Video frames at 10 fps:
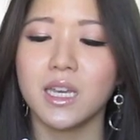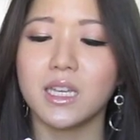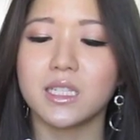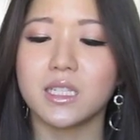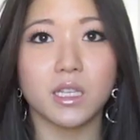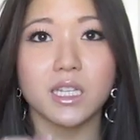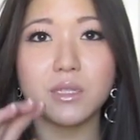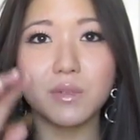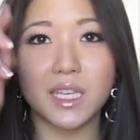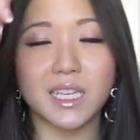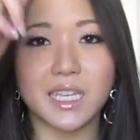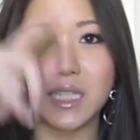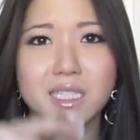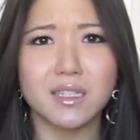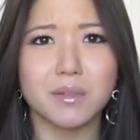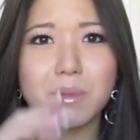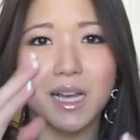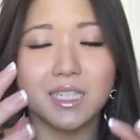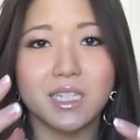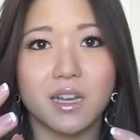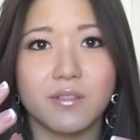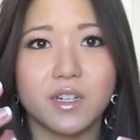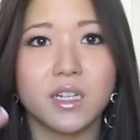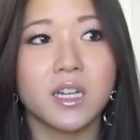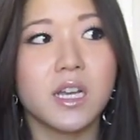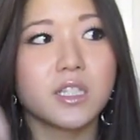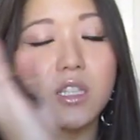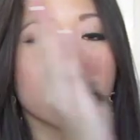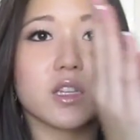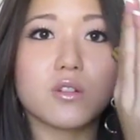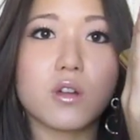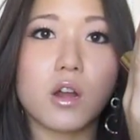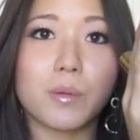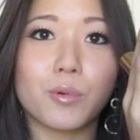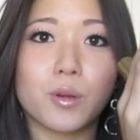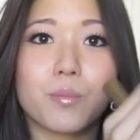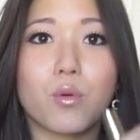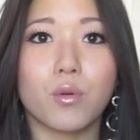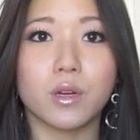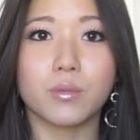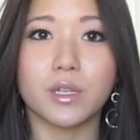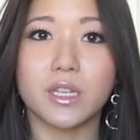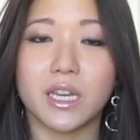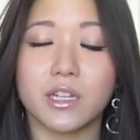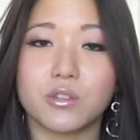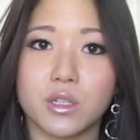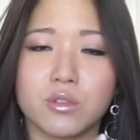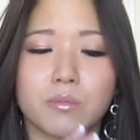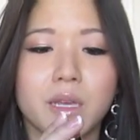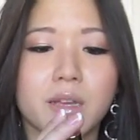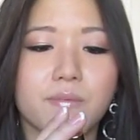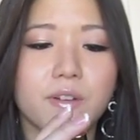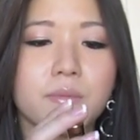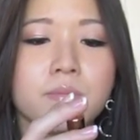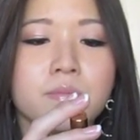You guys know where they heat seal the plastic cover to the little cardboard board where you get drugstore makeup from?